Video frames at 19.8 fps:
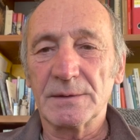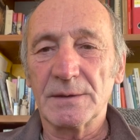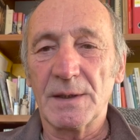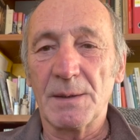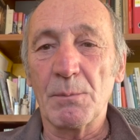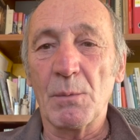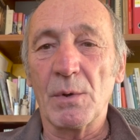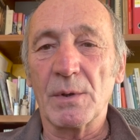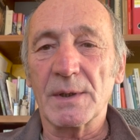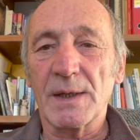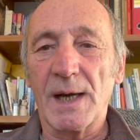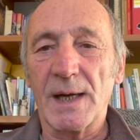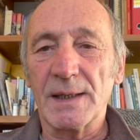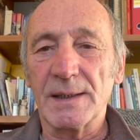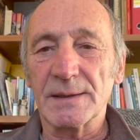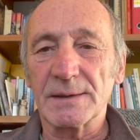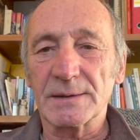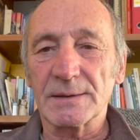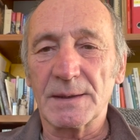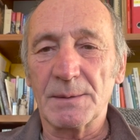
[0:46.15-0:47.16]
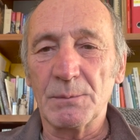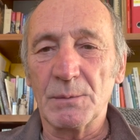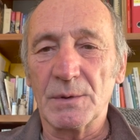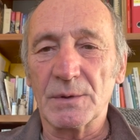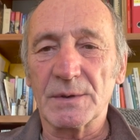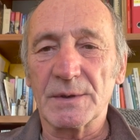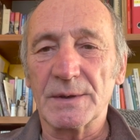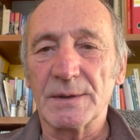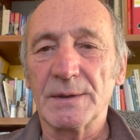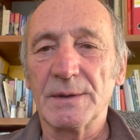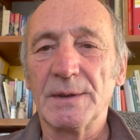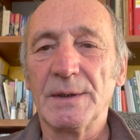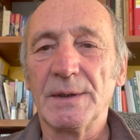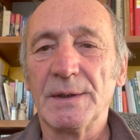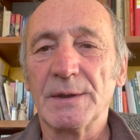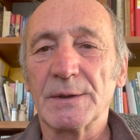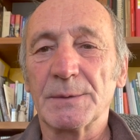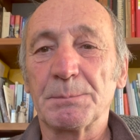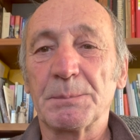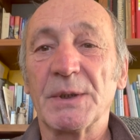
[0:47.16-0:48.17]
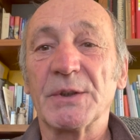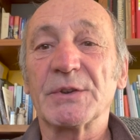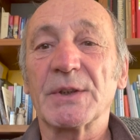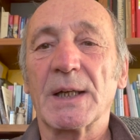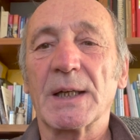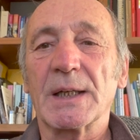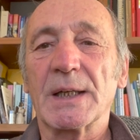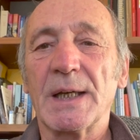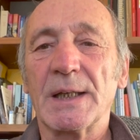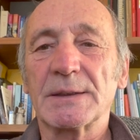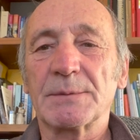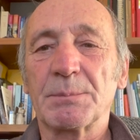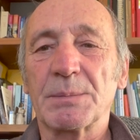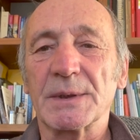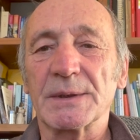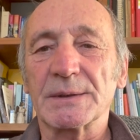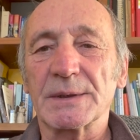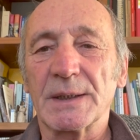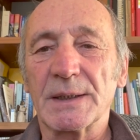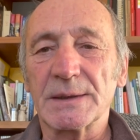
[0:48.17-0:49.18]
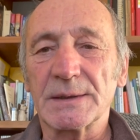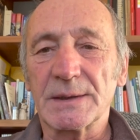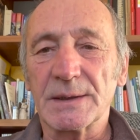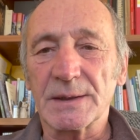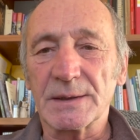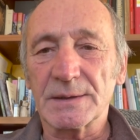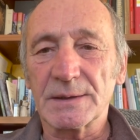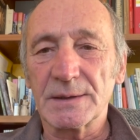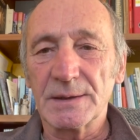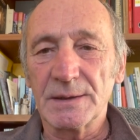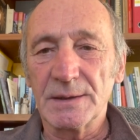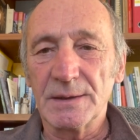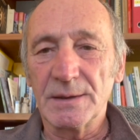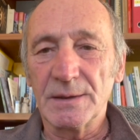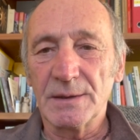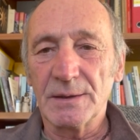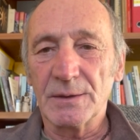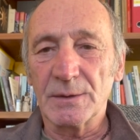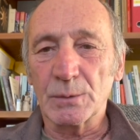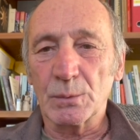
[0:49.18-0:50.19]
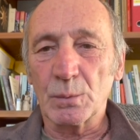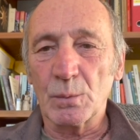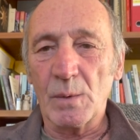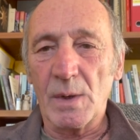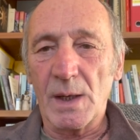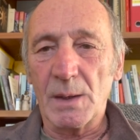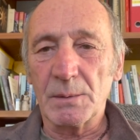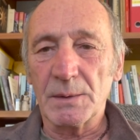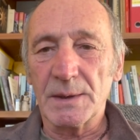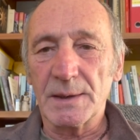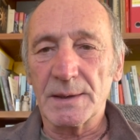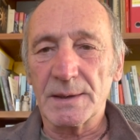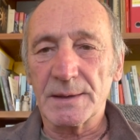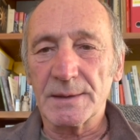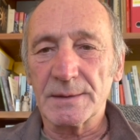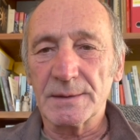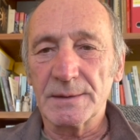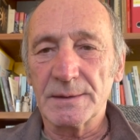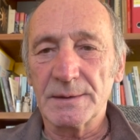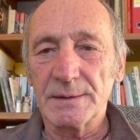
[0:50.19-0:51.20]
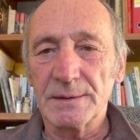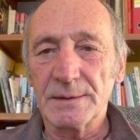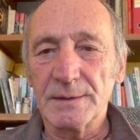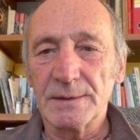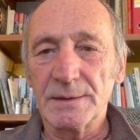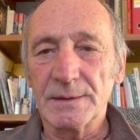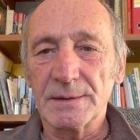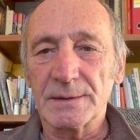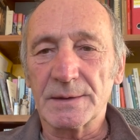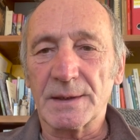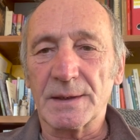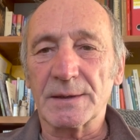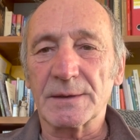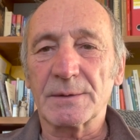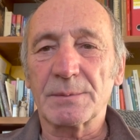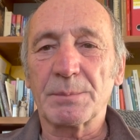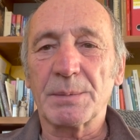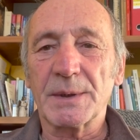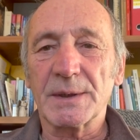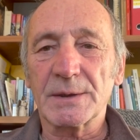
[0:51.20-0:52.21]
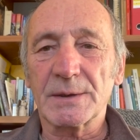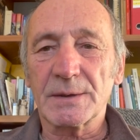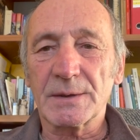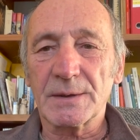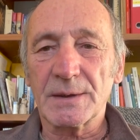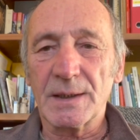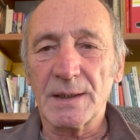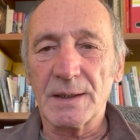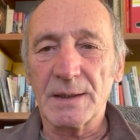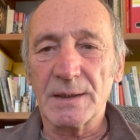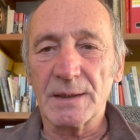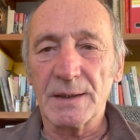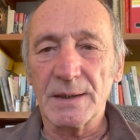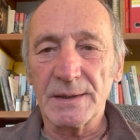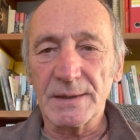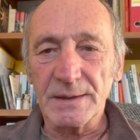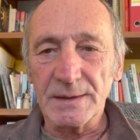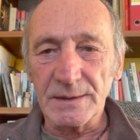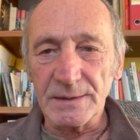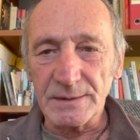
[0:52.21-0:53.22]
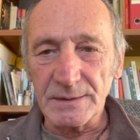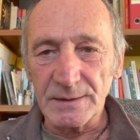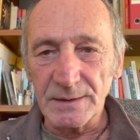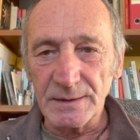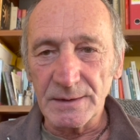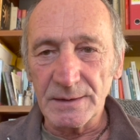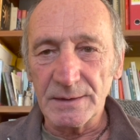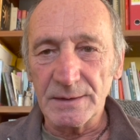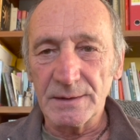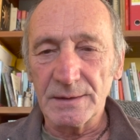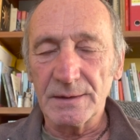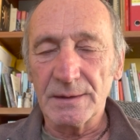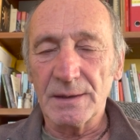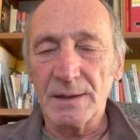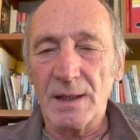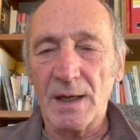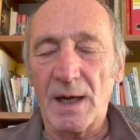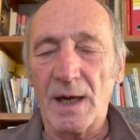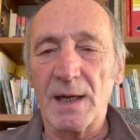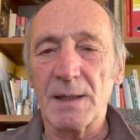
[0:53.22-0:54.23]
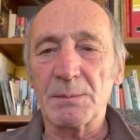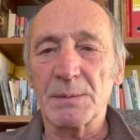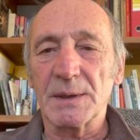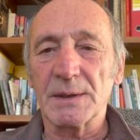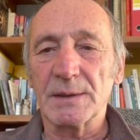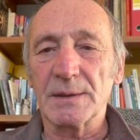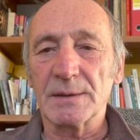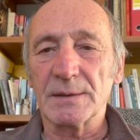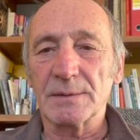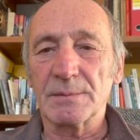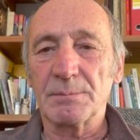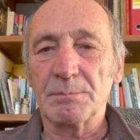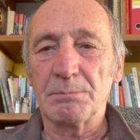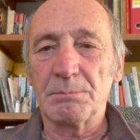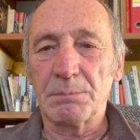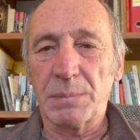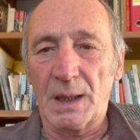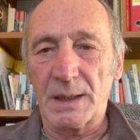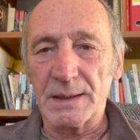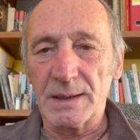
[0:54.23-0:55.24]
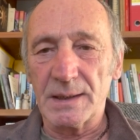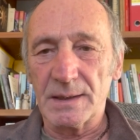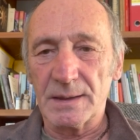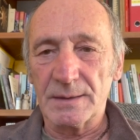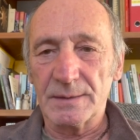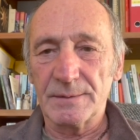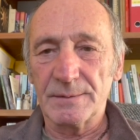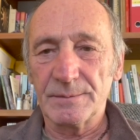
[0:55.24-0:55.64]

among us, among special guest presenters to our Transpersonal Legacy Hybrid panel.